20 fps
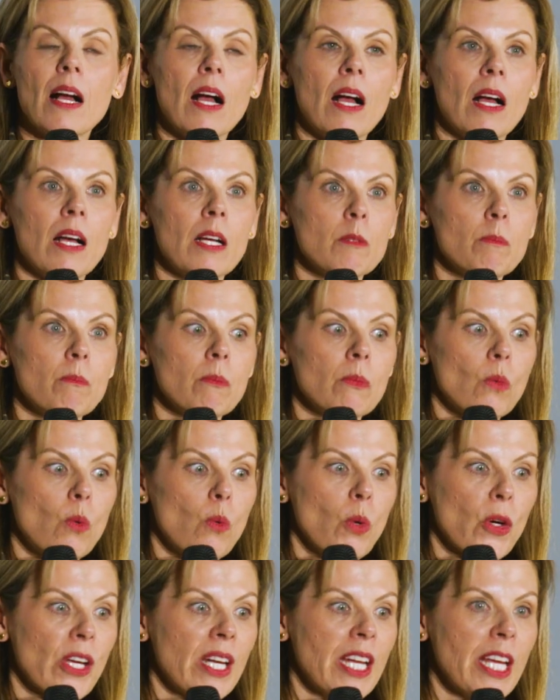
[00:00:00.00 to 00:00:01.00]

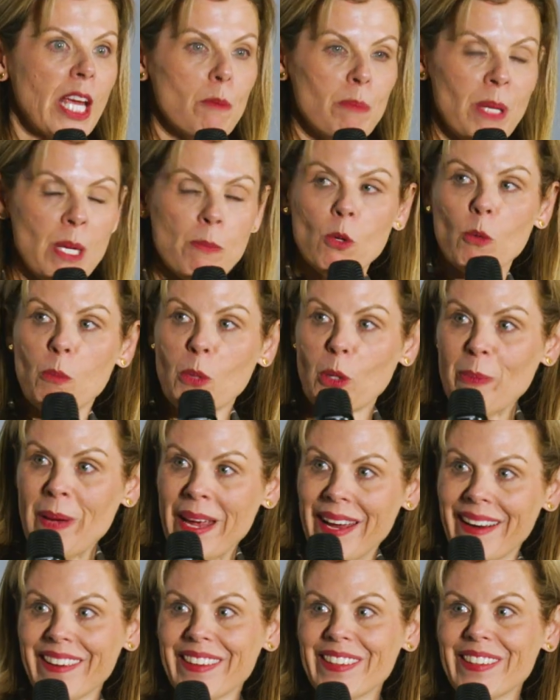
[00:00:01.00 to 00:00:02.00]
we're going to get people
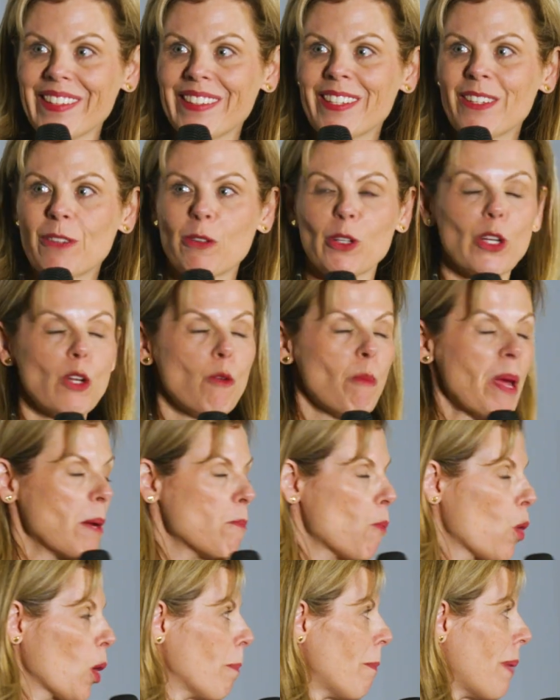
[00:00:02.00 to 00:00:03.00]
prepared, we're going to make more